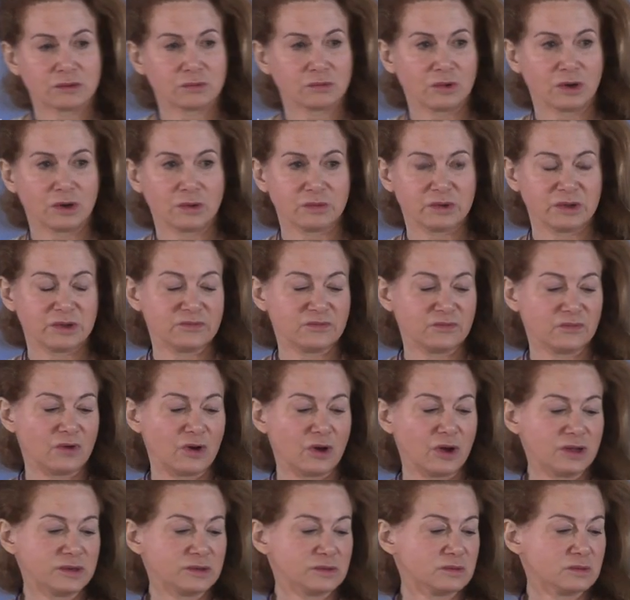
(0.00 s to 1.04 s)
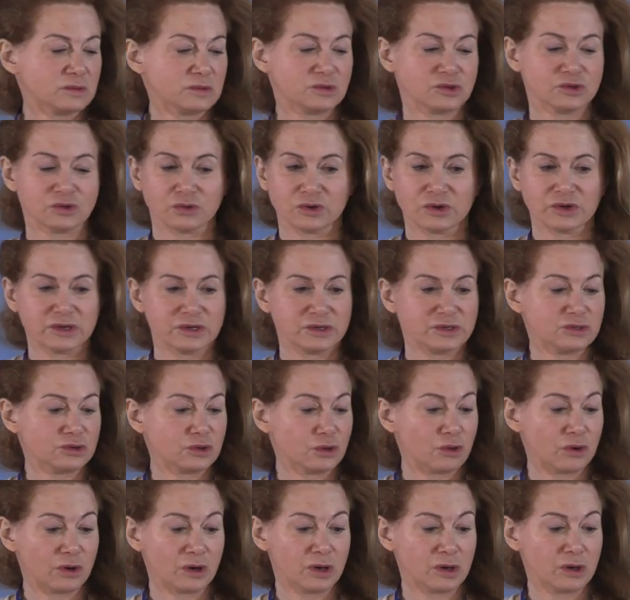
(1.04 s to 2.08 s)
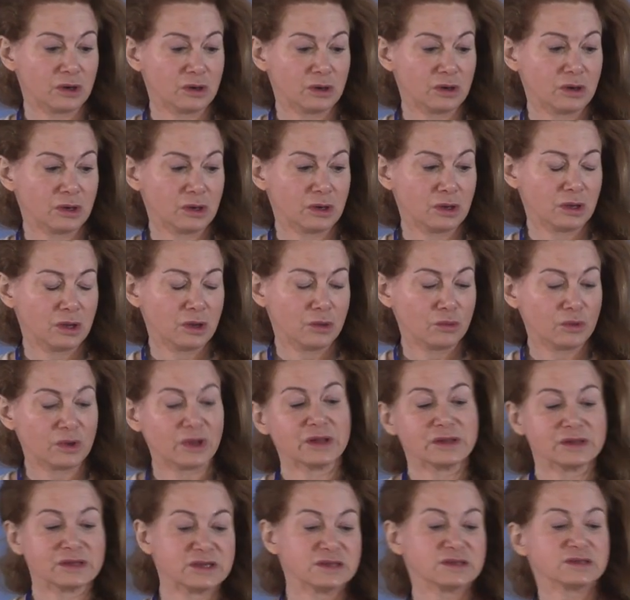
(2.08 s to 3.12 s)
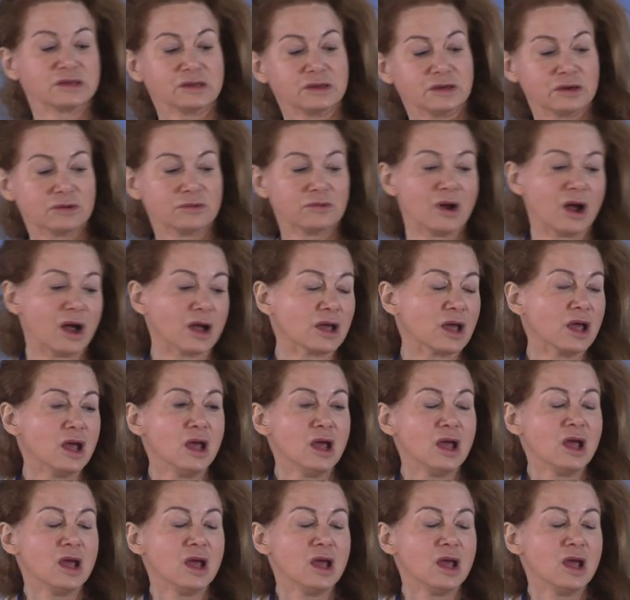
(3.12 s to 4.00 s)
where we fought door to door, well, at least in Iraq,